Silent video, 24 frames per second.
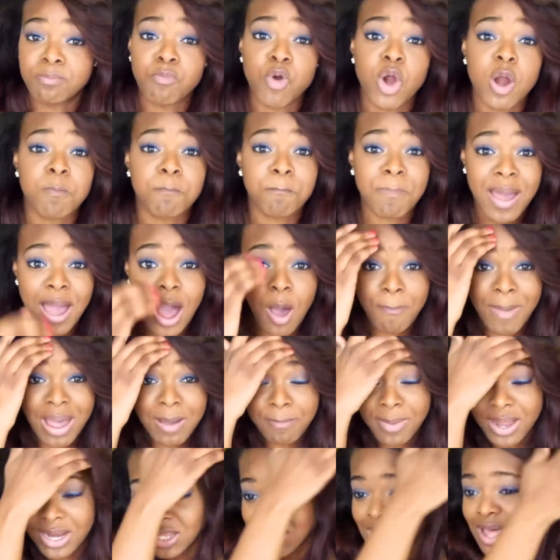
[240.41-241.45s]
more my
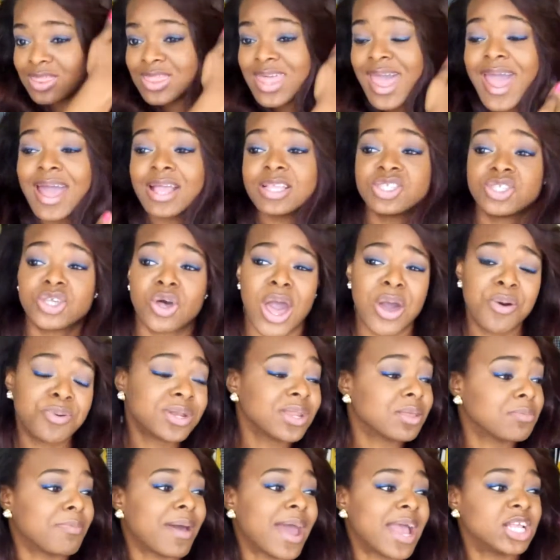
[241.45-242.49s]
money on that. So I
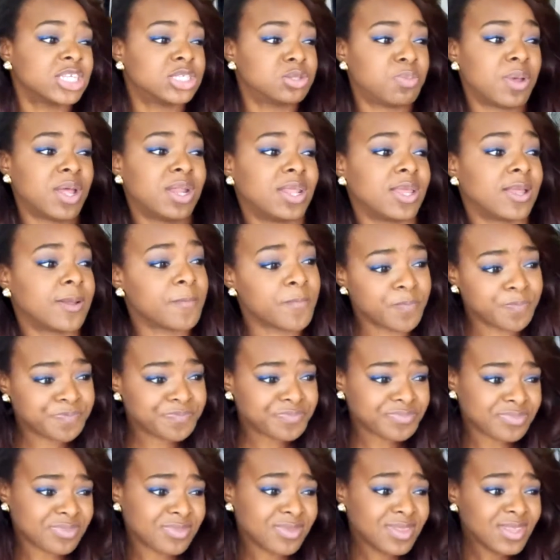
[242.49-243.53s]
wouldn't mind spending
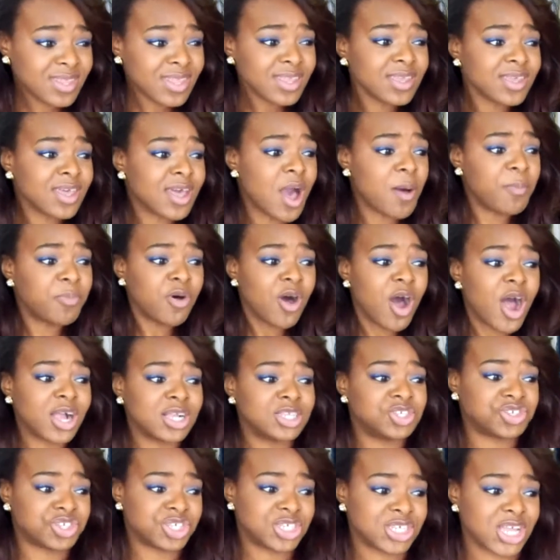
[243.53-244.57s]
a couple
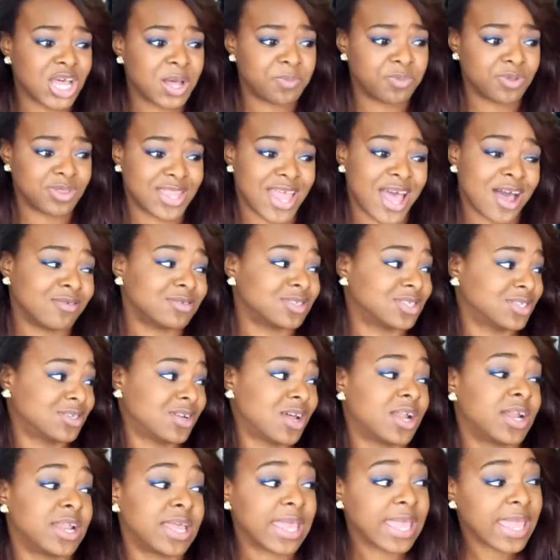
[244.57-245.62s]
hundred, couple thousand
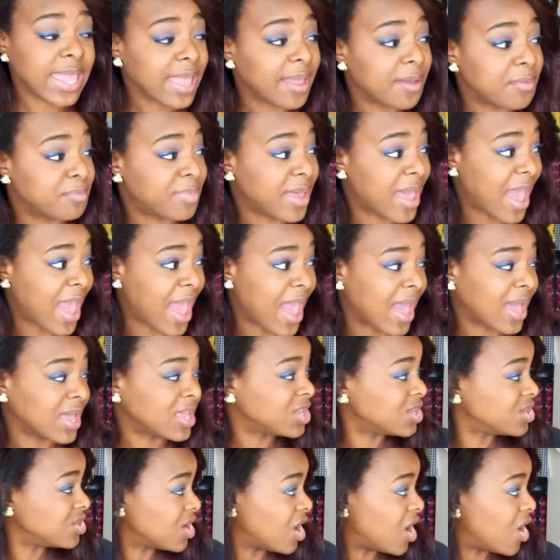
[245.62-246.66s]
on a
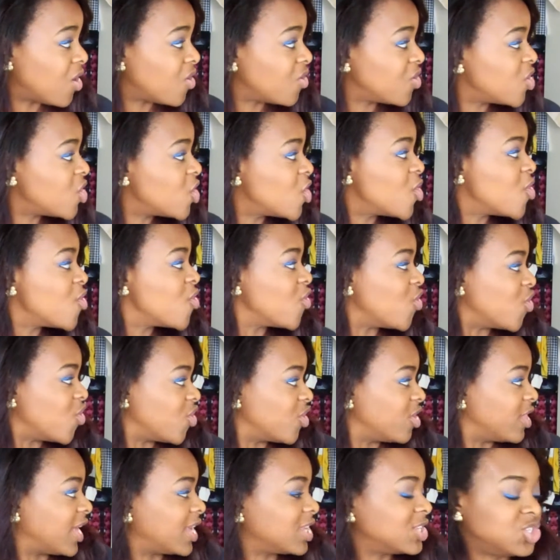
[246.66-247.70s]
handbag, you know,
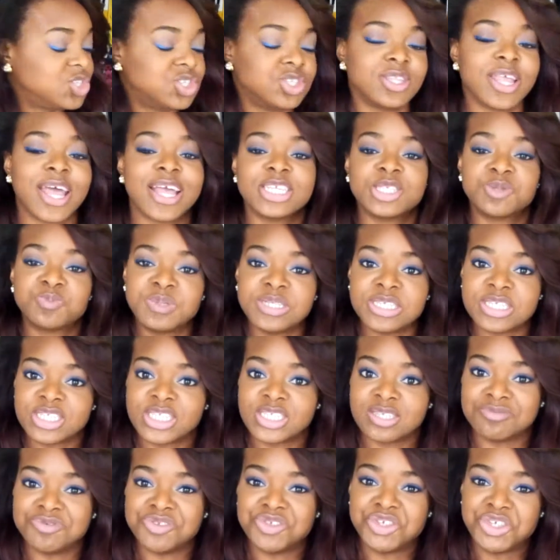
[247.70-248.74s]
or like nice
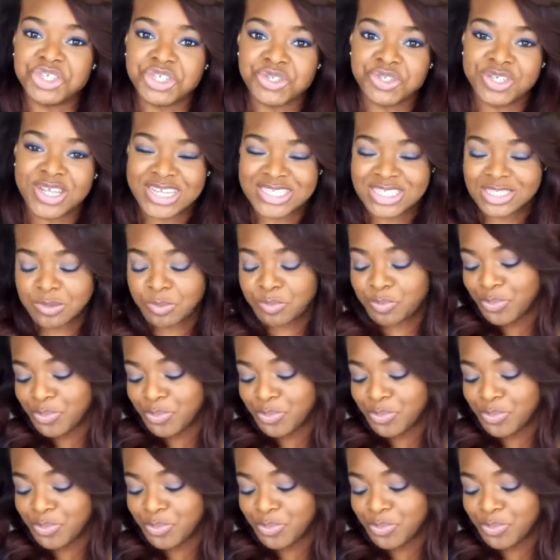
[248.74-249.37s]
pieces of jewelry, get some